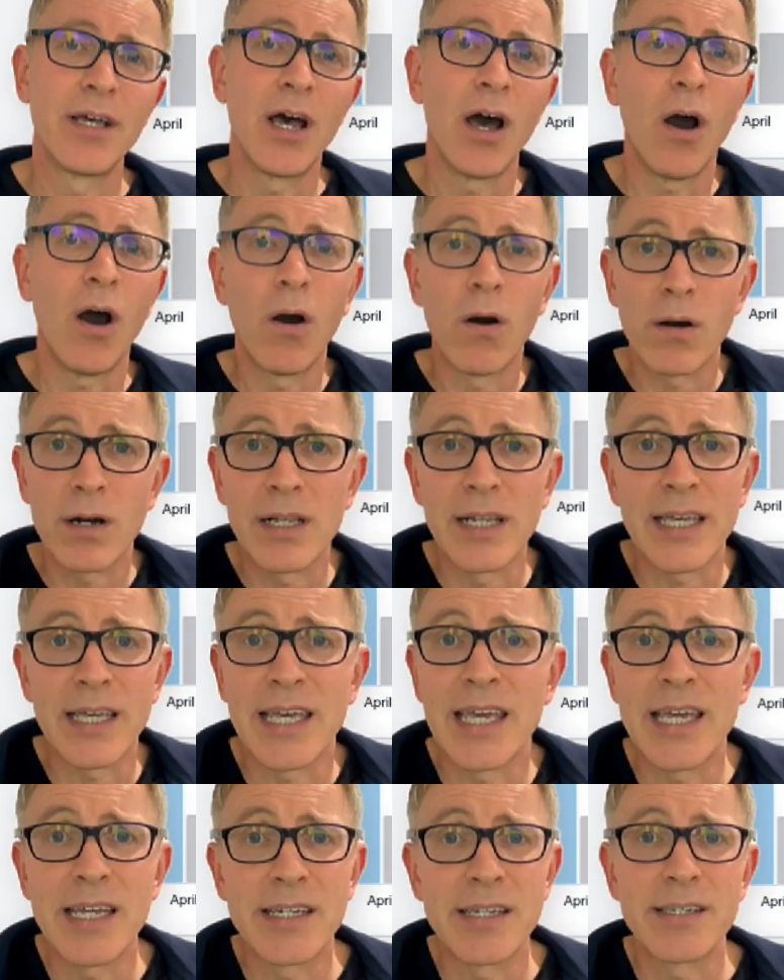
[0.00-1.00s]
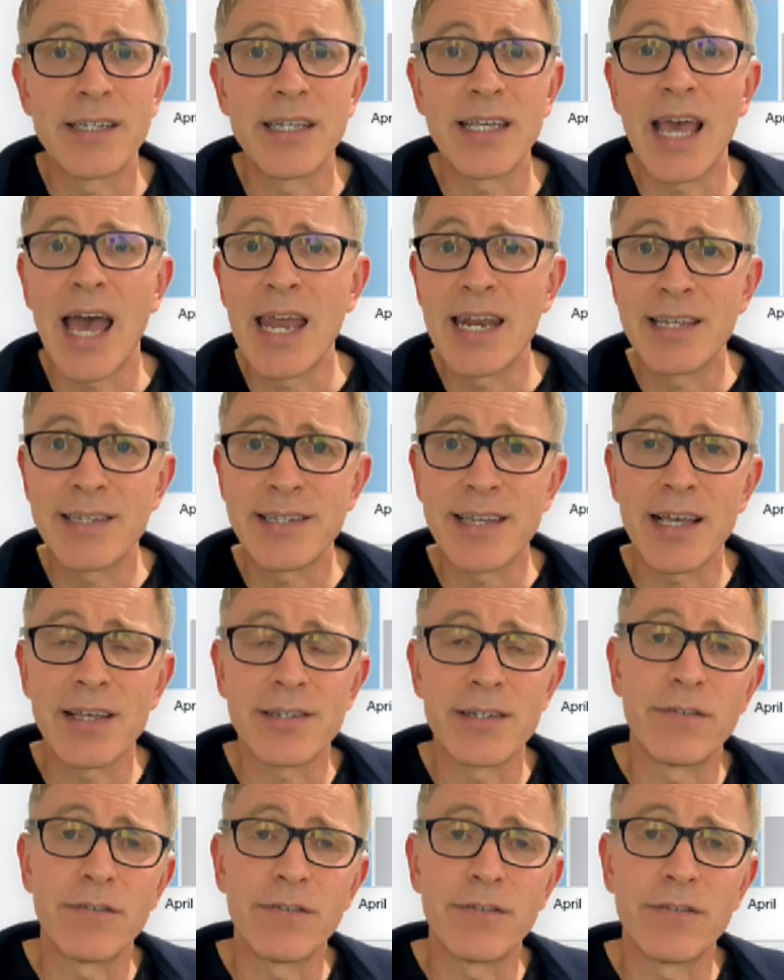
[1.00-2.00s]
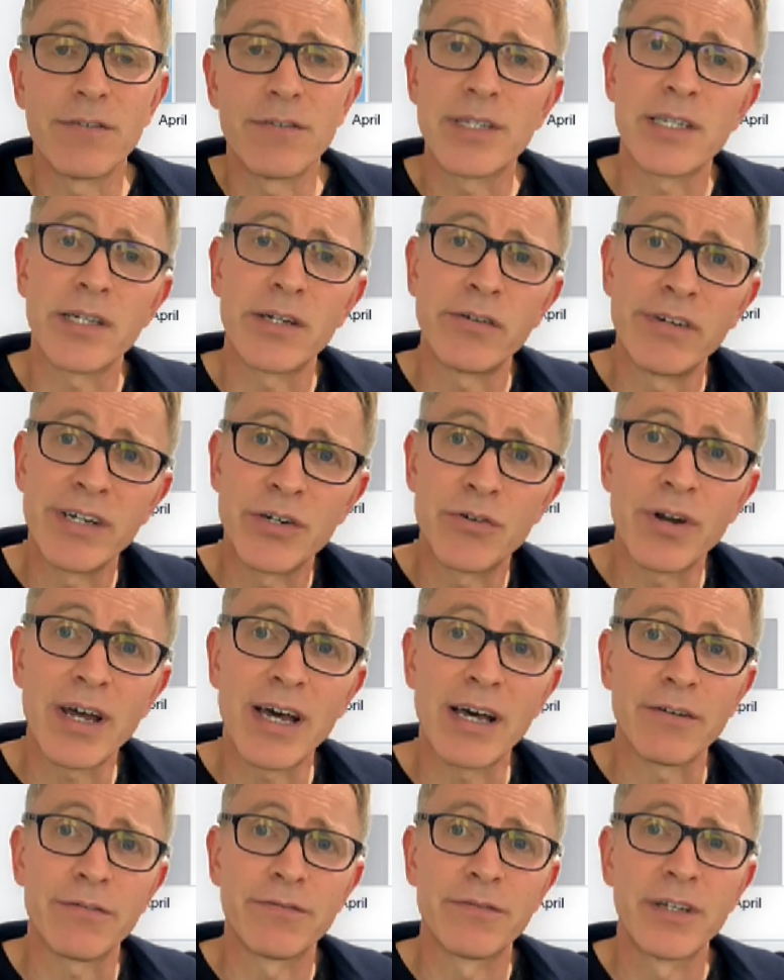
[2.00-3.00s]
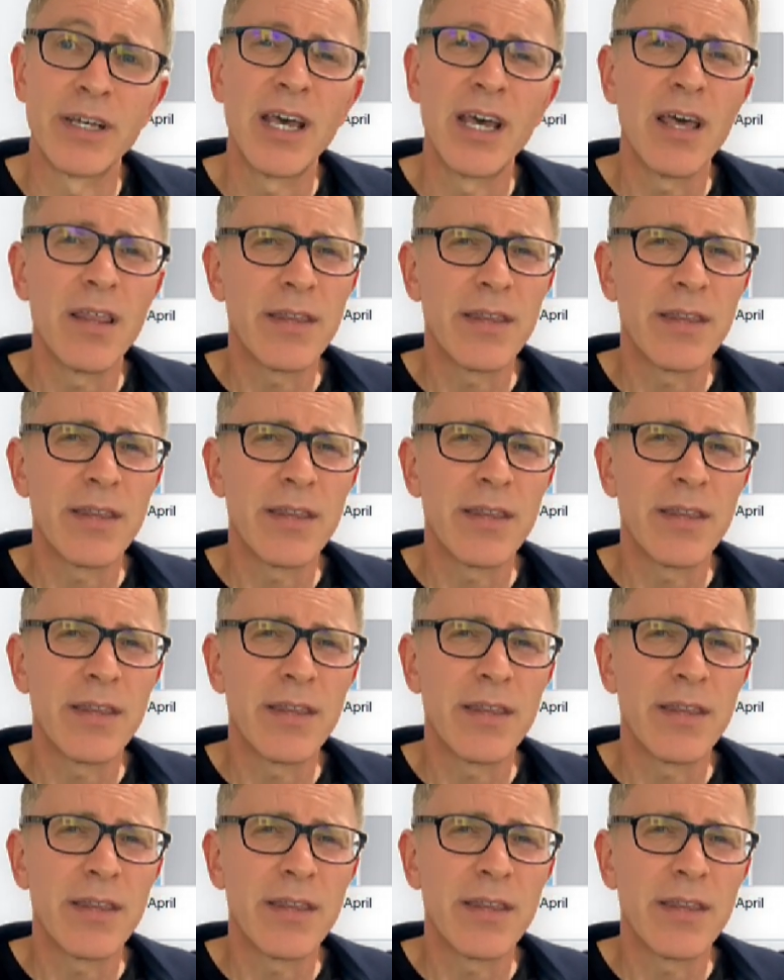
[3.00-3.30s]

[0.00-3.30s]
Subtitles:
Or click here to see any sales invoices that are in draft.